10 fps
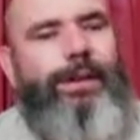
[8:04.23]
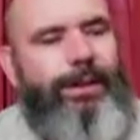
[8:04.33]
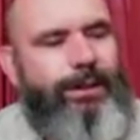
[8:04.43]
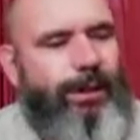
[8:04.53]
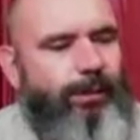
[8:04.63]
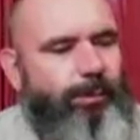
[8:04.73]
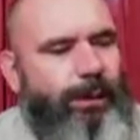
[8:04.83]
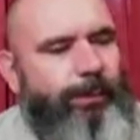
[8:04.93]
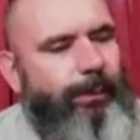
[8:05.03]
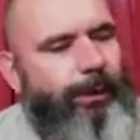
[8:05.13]
So if
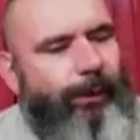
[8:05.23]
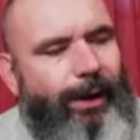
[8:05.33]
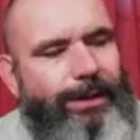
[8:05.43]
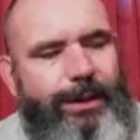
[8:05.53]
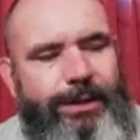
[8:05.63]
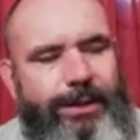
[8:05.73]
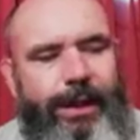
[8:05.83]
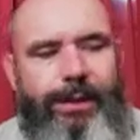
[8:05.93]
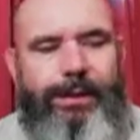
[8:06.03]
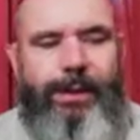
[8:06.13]
people were writing
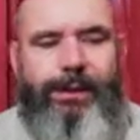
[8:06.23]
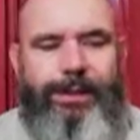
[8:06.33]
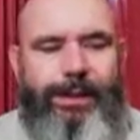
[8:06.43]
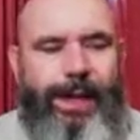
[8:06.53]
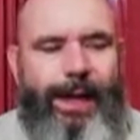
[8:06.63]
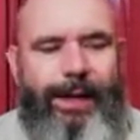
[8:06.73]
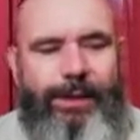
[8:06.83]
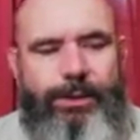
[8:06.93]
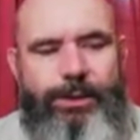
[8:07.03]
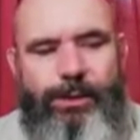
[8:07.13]
side notes and
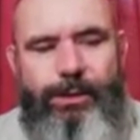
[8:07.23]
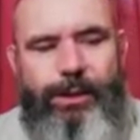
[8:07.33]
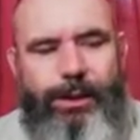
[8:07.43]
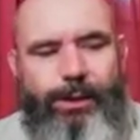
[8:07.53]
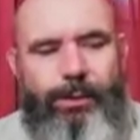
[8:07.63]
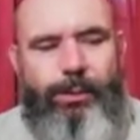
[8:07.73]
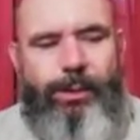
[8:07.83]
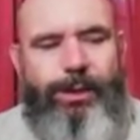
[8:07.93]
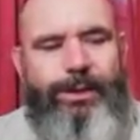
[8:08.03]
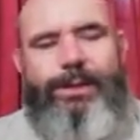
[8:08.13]
adding to the
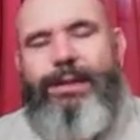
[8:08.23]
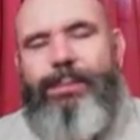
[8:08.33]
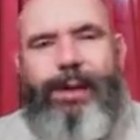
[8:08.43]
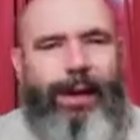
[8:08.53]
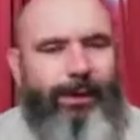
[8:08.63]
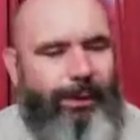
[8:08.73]
words somehow,